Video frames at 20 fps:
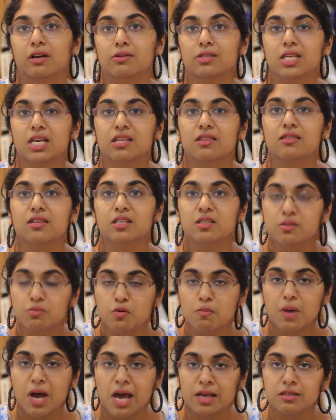I was like,
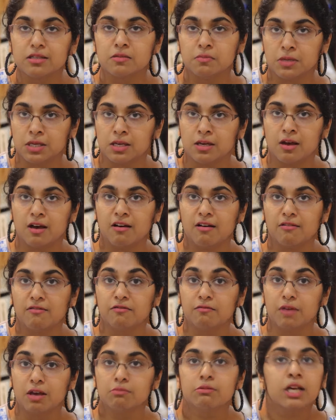this reminds me
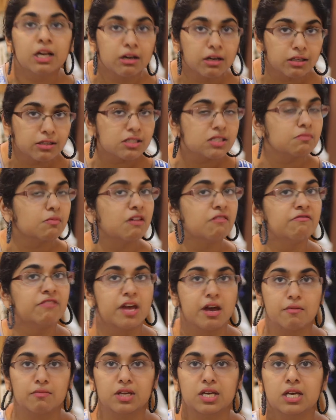of my parents, my
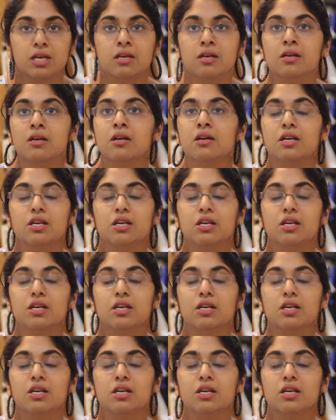family,